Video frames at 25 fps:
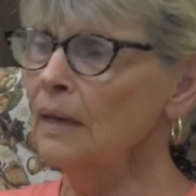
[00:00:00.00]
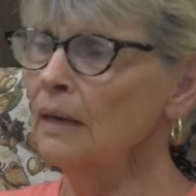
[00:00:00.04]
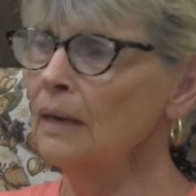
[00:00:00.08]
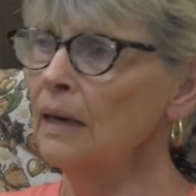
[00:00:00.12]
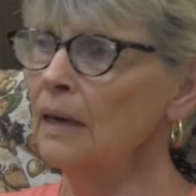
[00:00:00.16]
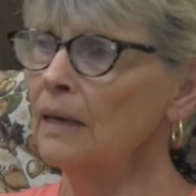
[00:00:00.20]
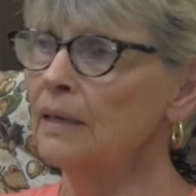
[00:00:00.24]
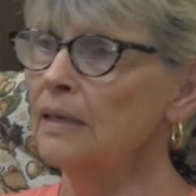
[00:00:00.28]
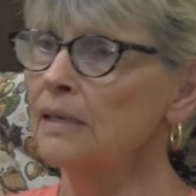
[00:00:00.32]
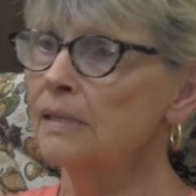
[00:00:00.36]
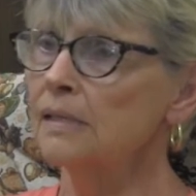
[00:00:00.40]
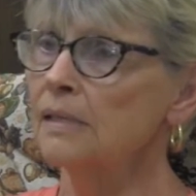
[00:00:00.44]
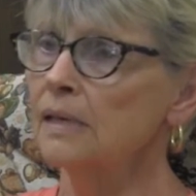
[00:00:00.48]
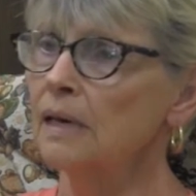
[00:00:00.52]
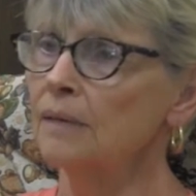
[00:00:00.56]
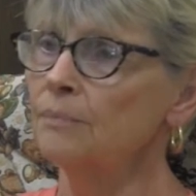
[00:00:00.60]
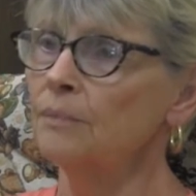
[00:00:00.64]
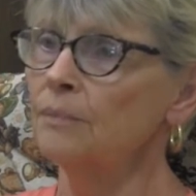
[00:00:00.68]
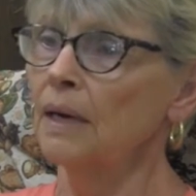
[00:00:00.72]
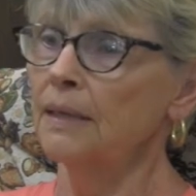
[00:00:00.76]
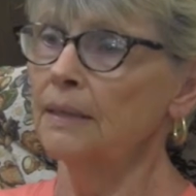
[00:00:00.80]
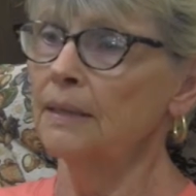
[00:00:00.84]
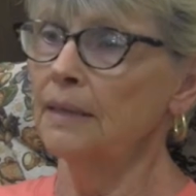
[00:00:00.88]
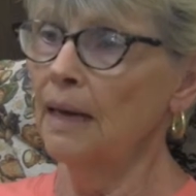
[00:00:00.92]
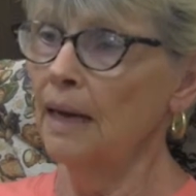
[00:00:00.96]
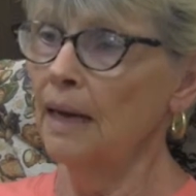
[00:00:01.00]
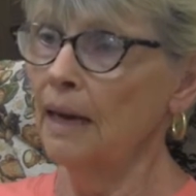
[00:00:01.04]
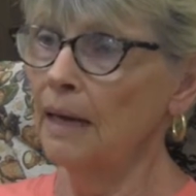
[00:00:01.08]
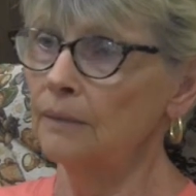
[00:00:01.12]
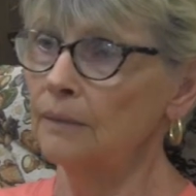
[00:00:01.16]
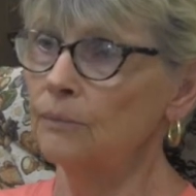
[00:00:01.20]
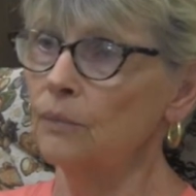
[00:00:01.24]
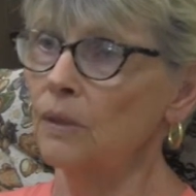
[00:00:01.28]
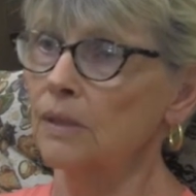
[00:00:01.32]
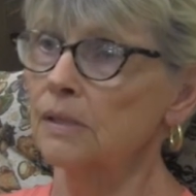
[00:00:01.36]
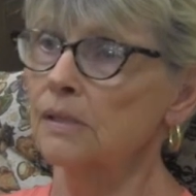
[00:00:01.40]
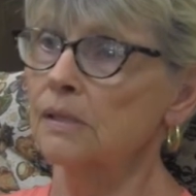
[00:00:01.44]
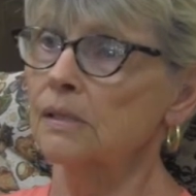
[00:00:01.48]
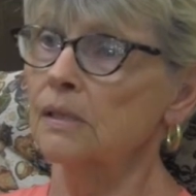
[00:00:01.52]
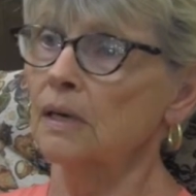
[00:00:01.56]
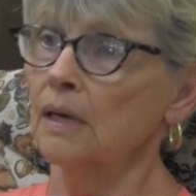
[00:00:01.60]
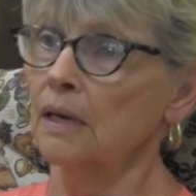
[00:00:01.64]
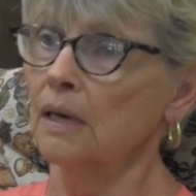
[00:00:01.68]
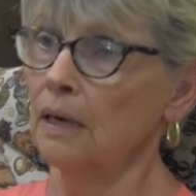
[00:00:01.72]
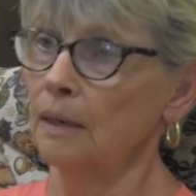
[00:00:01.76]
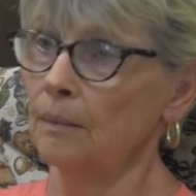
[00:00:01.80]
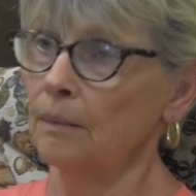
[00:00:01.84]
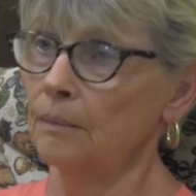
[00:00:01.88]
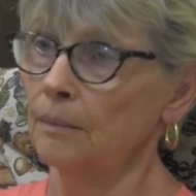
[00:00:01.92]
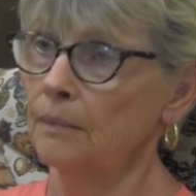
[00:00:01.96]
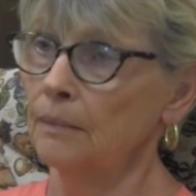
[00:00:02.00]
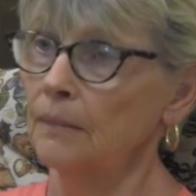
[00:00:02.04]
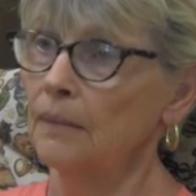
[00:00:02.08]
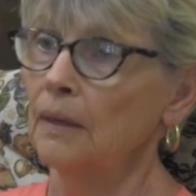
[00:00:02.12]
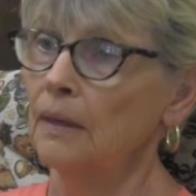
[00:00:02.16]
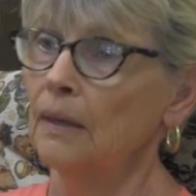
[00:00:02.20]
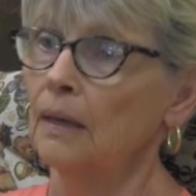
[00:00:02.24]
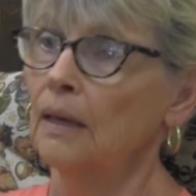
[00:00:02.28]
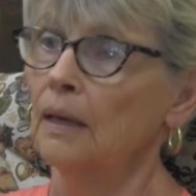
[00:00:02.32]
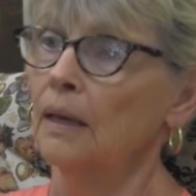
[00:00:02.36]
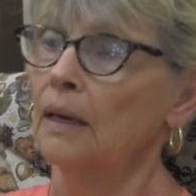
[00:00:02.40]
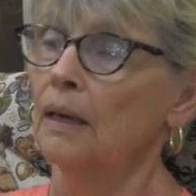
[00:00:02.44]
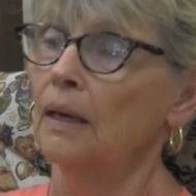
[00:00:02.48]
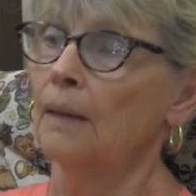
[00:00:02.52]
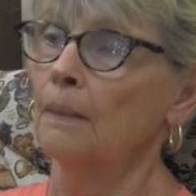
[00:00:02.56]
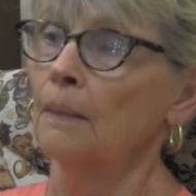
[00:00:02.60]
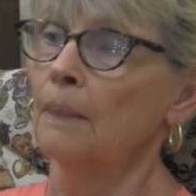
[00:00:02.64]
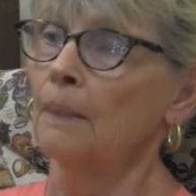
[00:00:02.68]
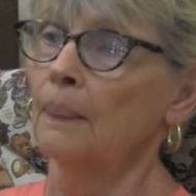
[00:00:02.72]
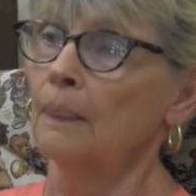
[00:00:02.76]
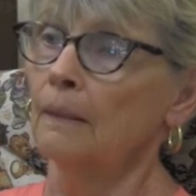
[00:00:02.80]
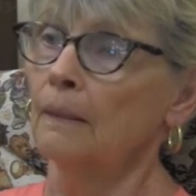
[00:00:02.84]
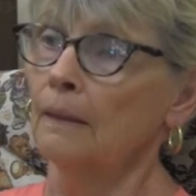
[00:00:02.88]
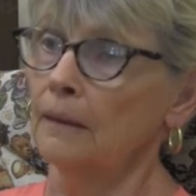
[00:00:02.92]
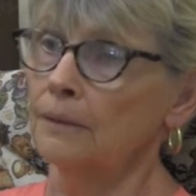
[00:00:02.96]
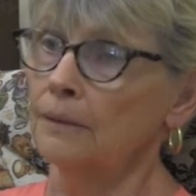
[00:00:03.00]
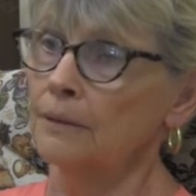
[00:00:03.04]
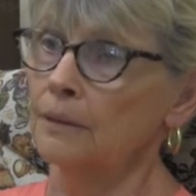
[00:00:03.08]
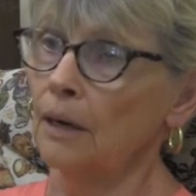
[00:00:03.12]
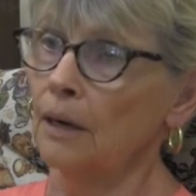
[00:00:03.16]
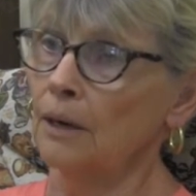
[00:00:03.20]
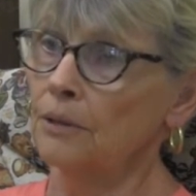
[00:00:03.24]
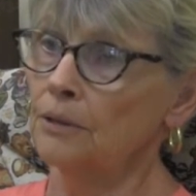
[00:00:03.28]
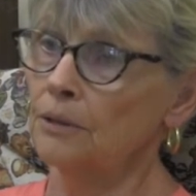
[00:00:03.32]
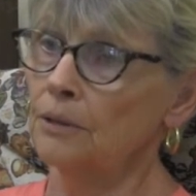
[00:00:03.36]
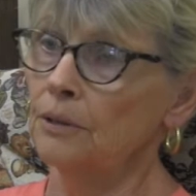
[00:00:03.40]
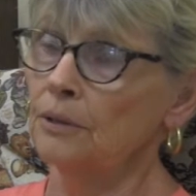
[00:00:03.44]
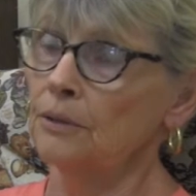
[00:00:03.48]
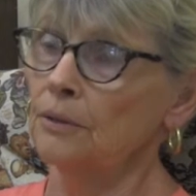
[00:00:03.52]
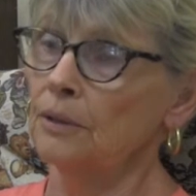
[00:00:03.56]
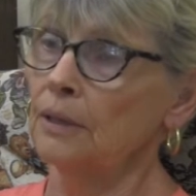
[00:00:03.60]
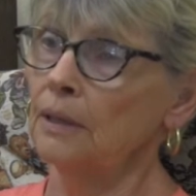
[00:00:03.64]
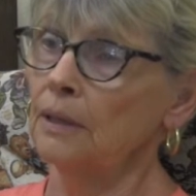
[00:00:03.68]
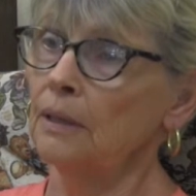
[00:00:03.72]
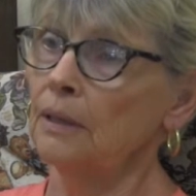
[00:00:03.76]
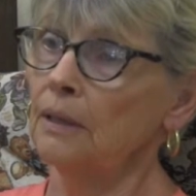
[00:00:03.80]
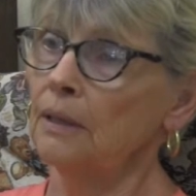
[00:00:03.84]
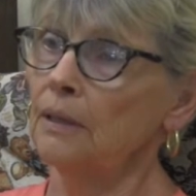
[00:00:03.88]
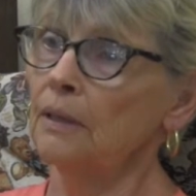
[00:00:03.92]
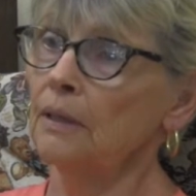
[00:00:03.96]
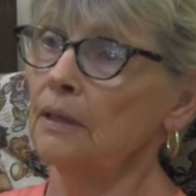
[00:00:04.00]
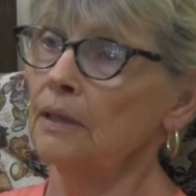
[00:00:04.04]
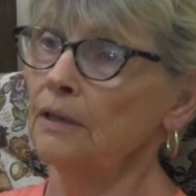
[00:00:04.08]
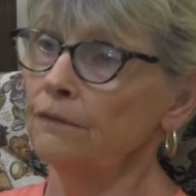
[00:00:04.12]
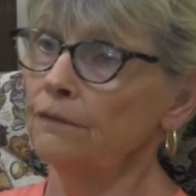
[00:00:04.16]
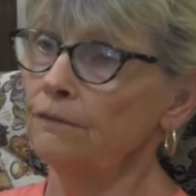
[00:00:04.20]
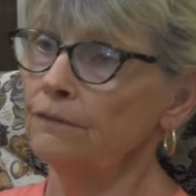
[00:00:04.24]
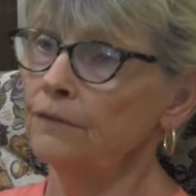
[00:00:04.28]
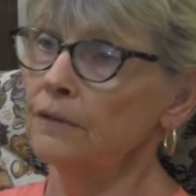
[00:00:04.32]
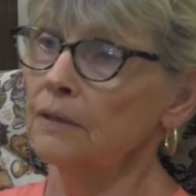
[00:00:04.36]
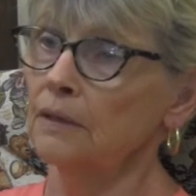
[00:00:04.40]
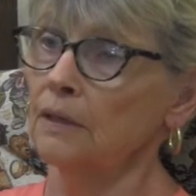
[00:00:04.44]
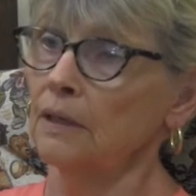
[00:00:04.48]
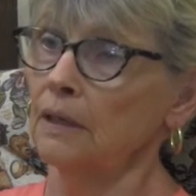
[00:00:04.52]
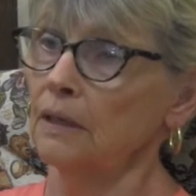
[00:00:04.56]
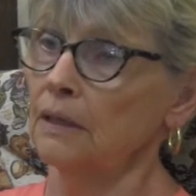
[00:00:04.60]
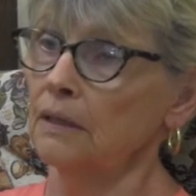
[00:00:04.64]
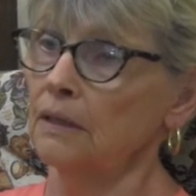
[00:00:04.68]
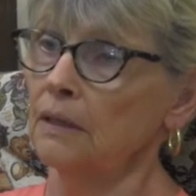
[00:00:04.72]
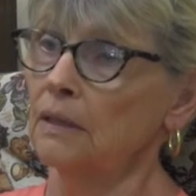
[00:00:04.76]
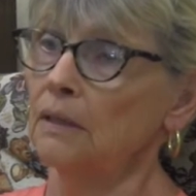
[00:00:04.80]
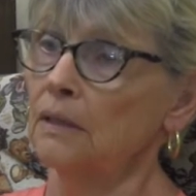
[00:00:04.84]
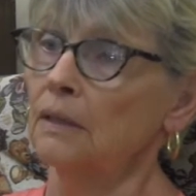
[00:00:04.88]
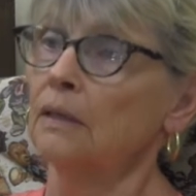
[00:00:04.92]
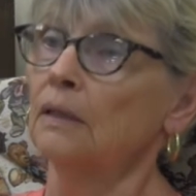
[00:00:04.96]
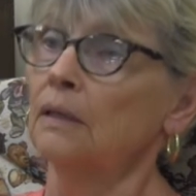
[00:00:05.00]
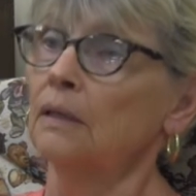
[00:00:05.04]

and he said, "My dad wants to come and talk to you. He lived in